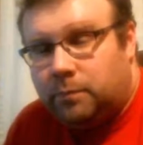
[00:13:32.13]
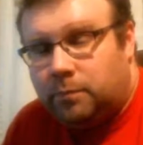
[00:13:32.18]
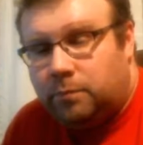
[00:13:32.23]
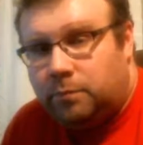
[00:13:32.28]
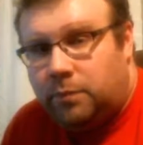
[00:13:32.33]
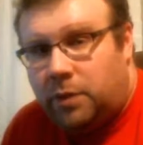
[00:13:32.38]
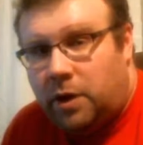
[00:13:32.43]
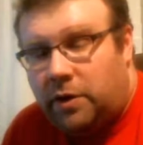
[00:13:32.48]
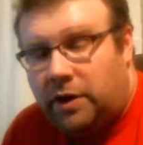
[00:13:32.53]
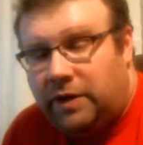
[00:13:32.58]

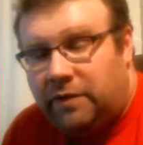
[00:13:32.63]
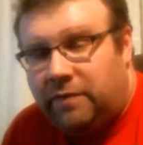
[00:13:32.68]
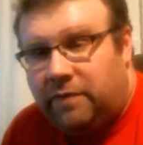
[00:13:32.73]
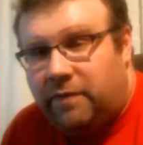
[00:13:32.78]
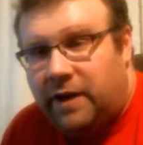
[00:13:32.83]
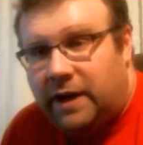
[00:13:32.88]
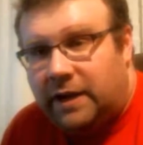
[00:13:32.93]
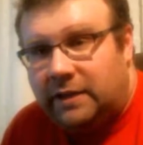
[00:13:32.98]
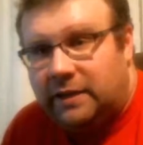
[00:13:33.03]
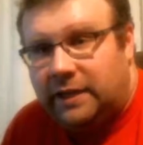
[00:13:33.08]
Party
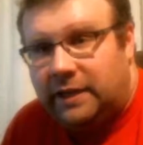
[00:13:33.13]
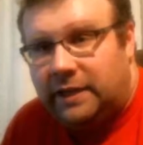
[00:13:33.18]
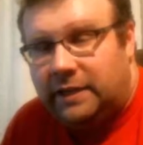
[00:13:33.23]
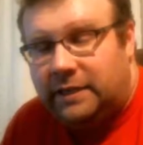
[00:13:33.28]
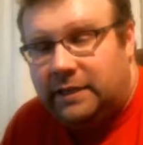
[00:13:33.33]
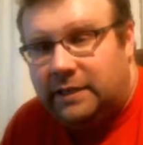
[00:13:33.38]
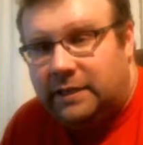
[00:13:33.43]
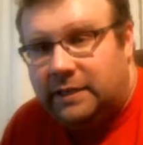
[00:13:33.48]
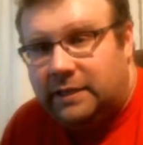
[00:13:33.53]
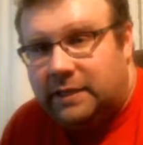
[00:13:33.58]
finally
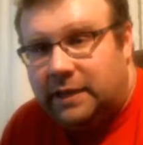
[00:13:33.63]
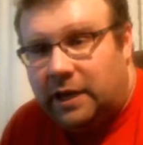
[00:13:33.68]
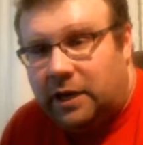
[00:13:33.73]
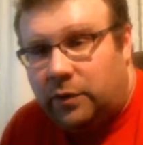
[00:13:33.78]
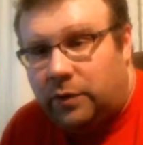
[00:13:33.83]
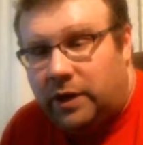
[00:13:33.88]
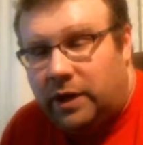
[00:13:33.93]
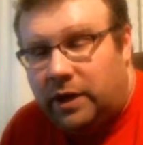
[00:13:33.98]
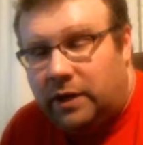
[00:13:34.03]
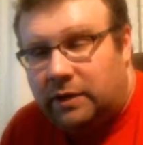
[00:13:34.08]
got
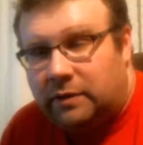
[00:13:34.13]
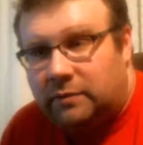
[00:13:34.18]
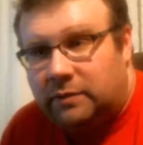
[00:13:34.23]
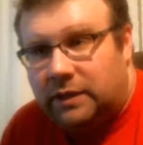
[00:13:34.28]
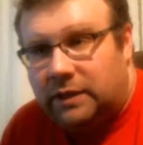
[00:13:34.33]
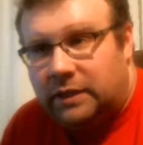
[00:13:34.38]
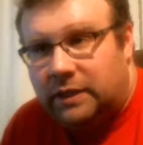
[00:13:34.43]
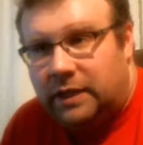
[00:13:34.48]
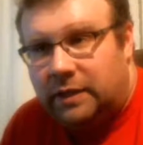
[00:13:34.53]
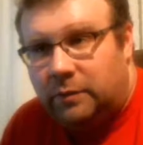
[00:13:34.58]
around
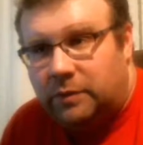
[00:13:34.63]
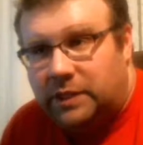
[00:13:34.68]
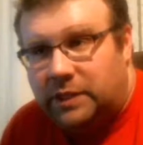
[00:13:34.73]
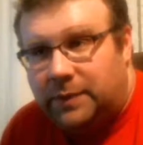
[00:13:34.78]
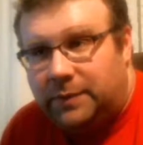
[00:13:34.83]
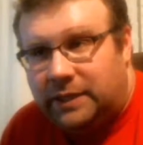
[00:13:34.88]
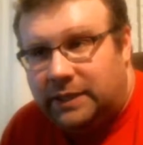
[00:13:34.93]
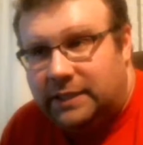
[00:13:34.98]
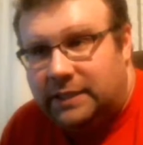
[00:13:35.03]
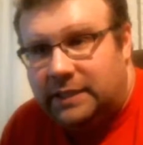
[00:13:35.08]
and was
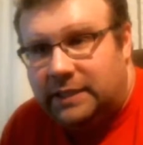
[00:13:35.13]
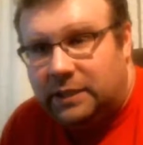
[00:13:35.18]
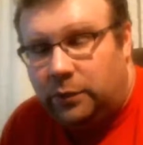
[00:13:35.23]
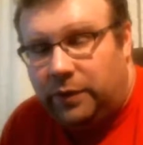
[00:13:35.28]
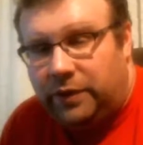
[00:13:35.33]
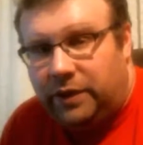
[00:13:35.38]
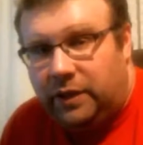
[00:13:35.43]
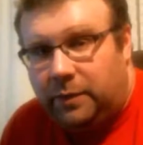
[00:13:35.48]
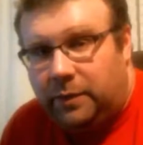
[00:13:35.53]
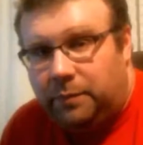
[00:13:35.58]
able to deal
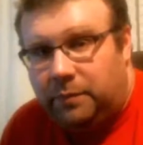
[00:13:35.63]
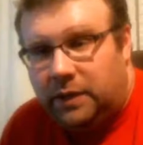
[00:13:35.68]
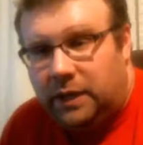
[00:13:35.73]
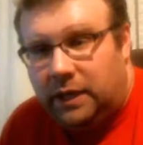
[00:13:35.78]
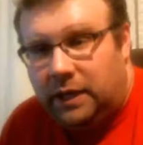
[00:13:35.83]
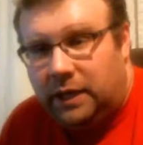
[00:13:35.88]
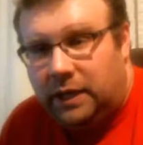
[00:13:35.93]
with him.